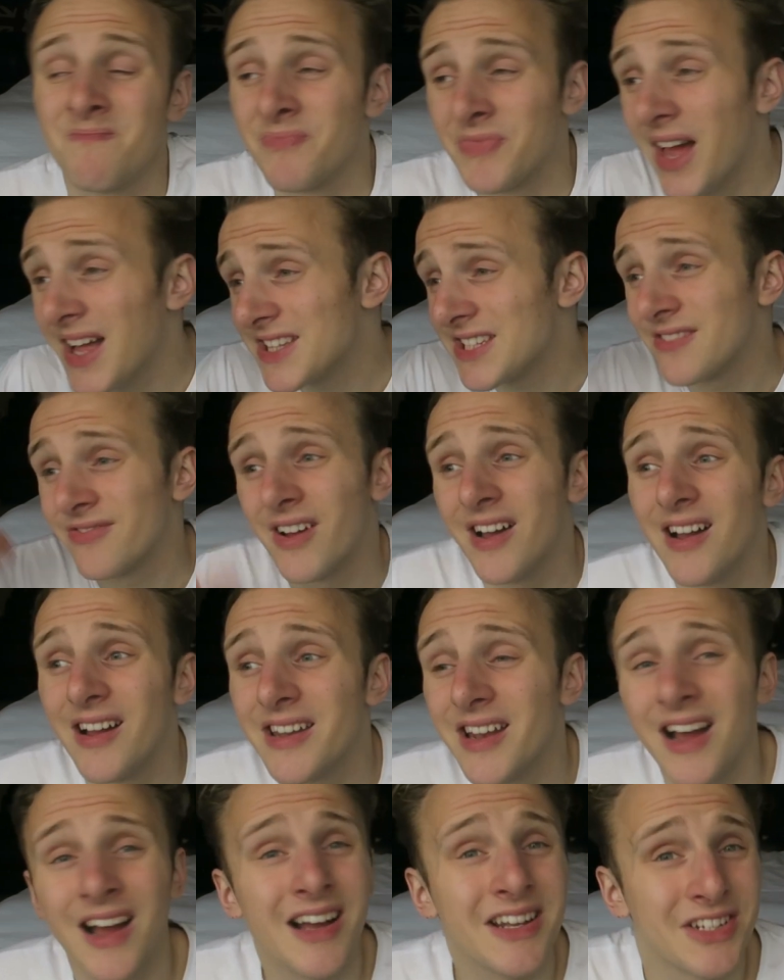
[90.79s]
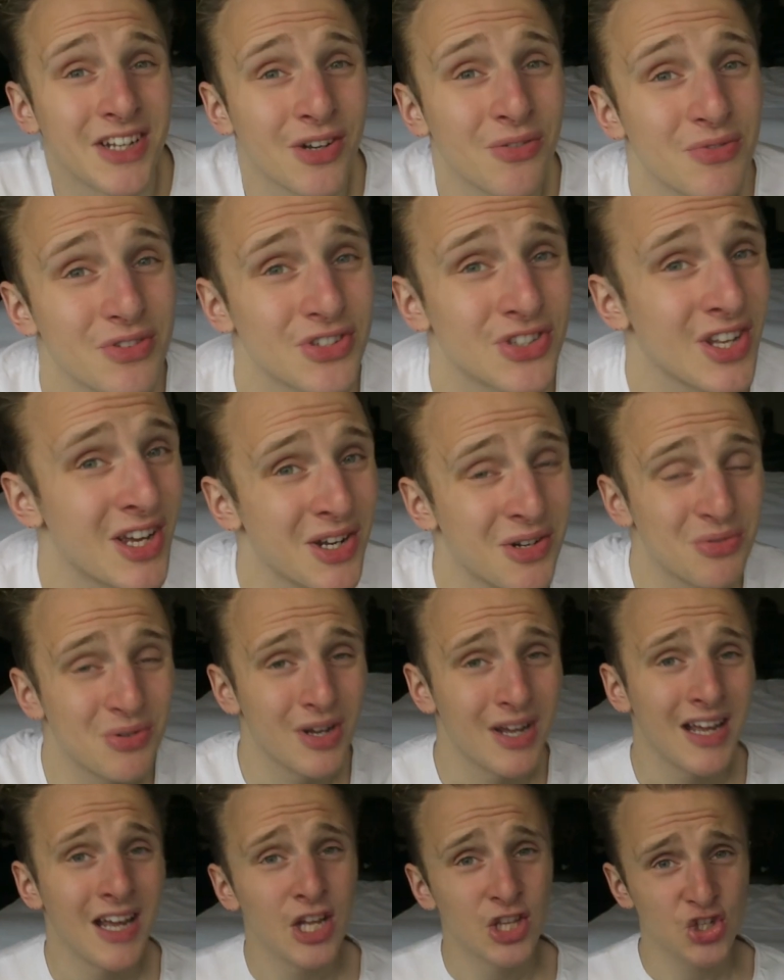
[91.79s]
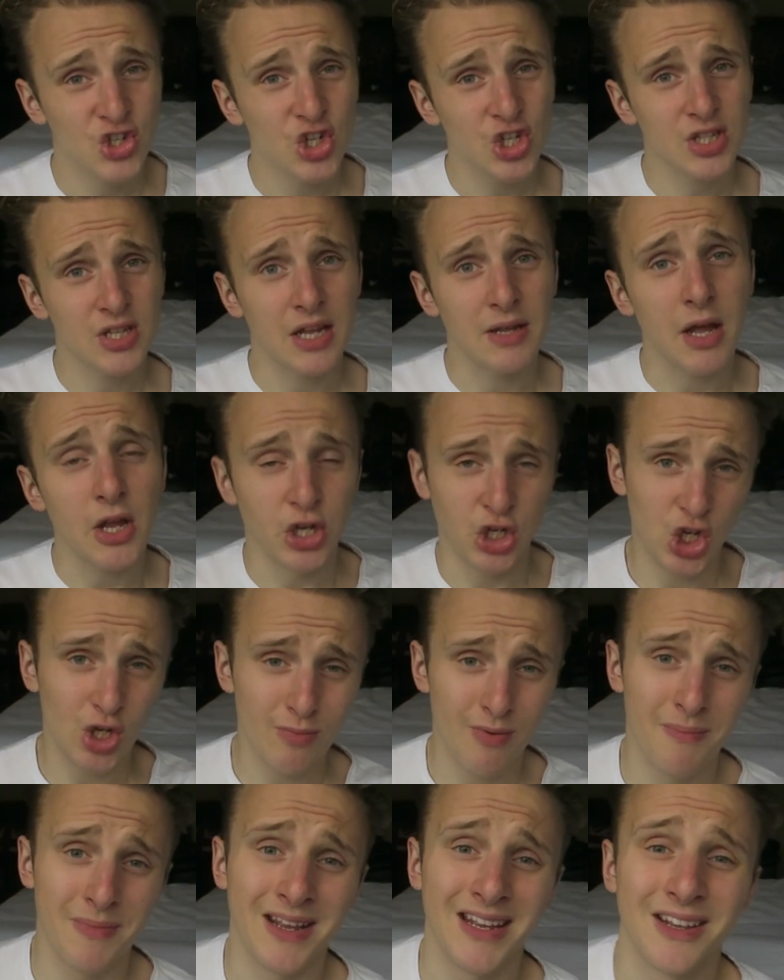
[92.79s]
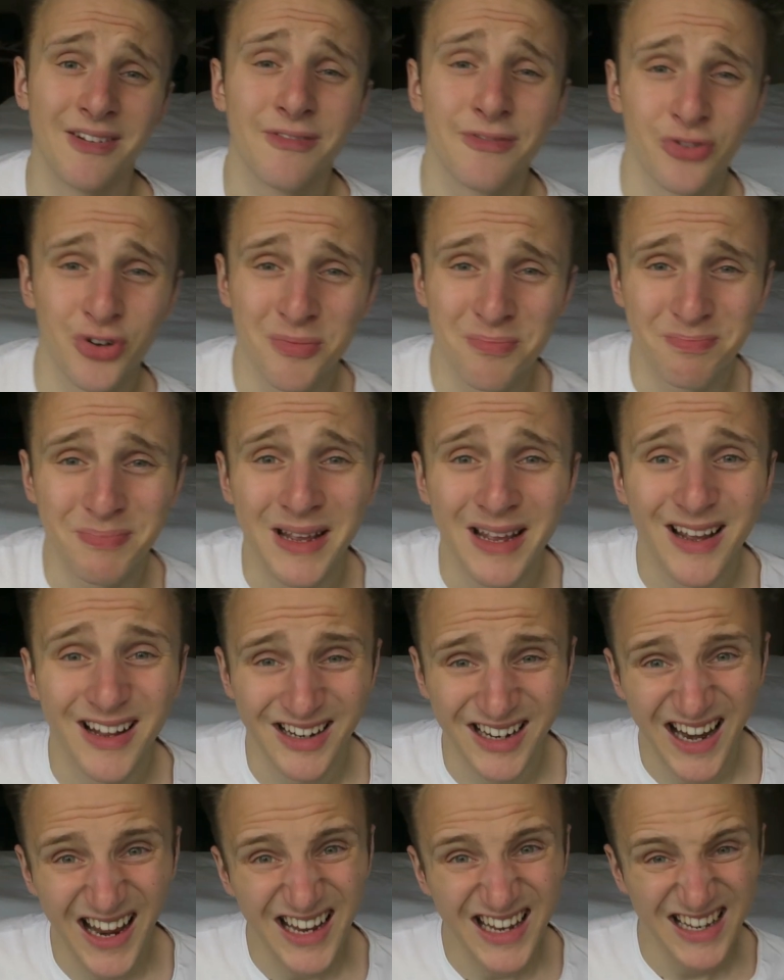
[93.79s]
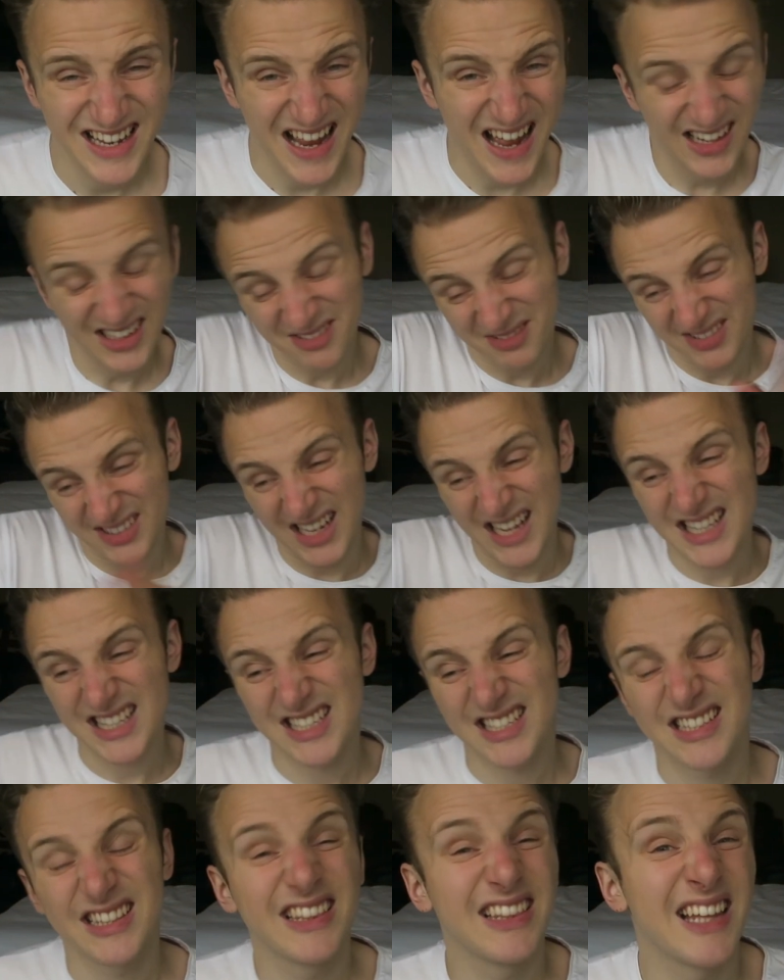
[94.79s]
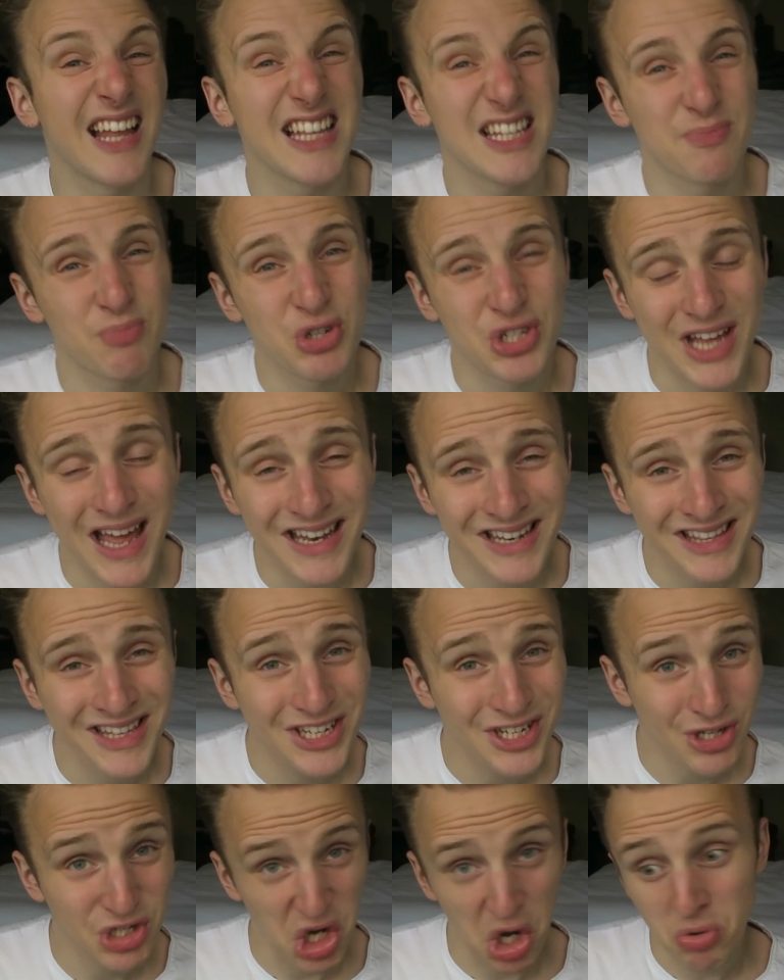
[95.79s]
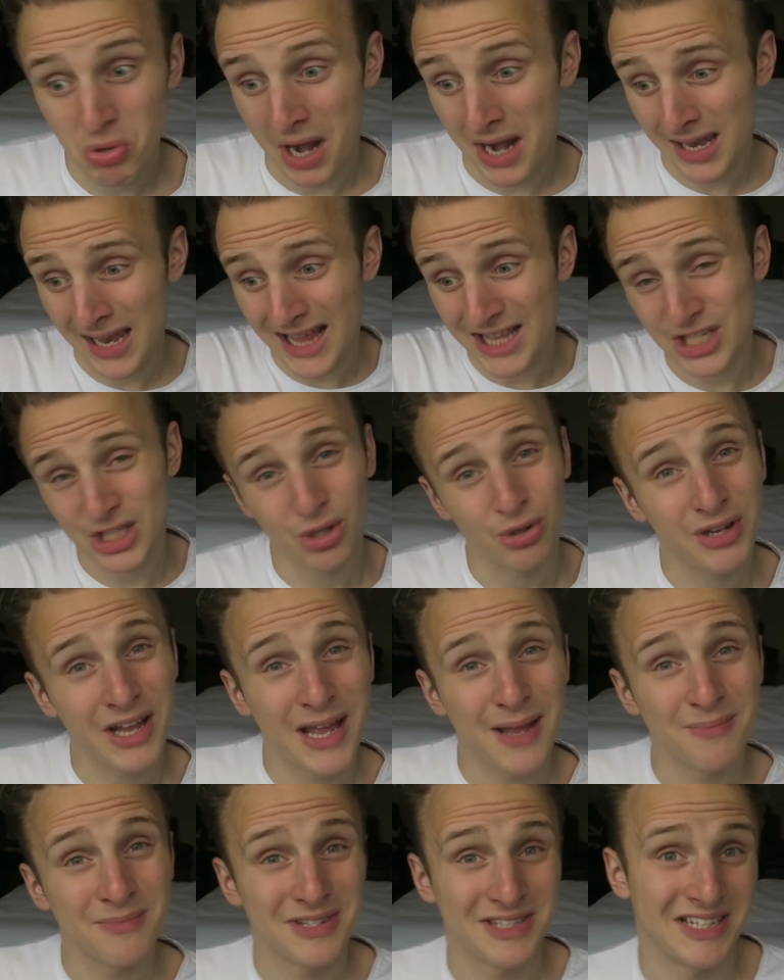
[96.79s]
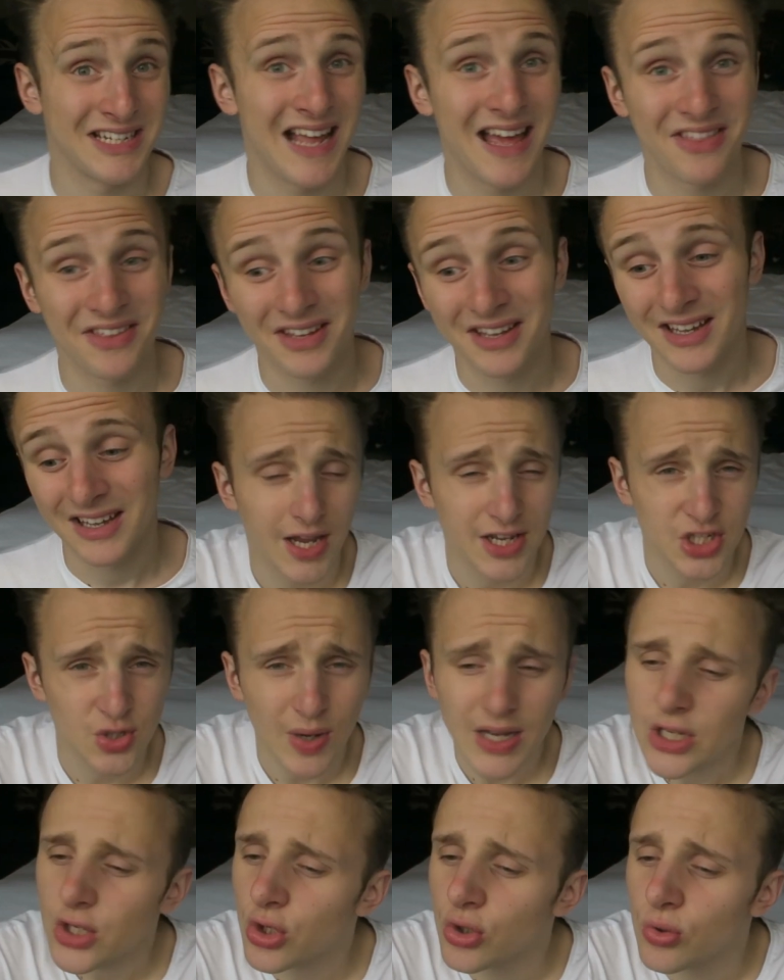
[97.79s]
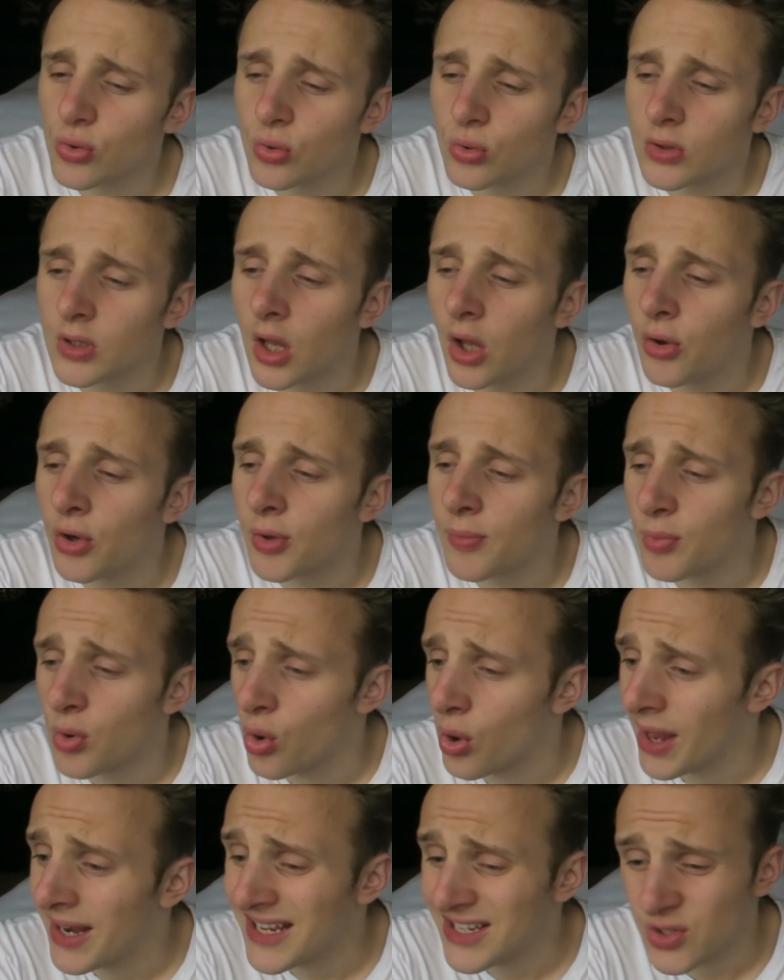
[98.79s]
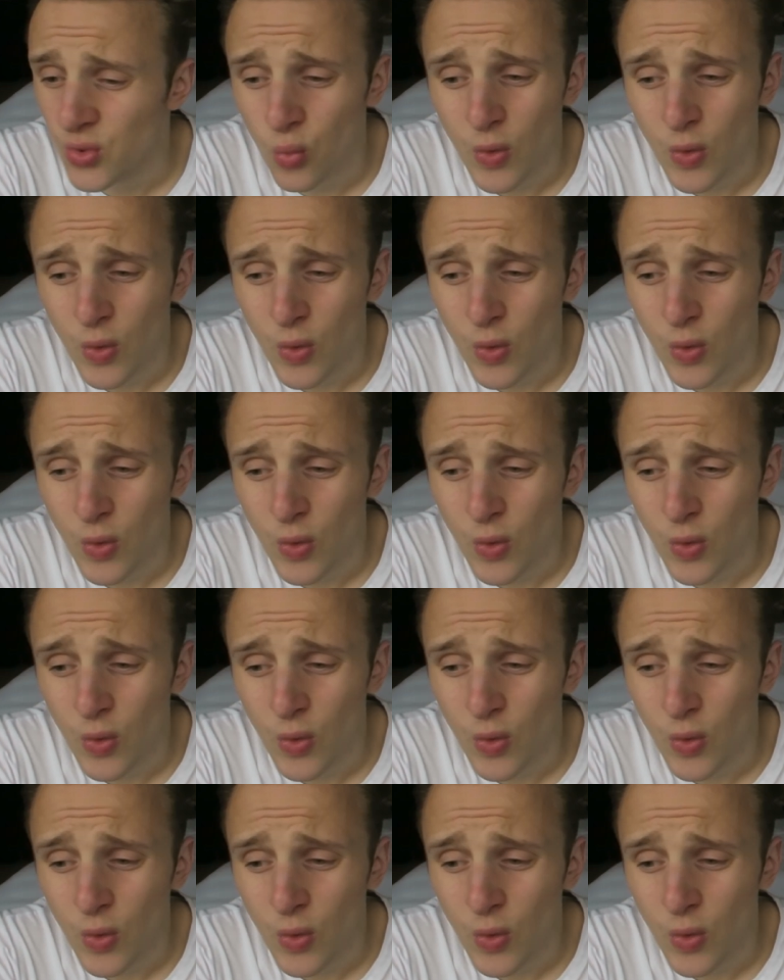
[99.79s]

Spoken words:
That's fine, I don't. So just humour me for a bit, okay? And let's pretend that you don't and let's look at him together. Okay, so I Googled Logan Paul and he has a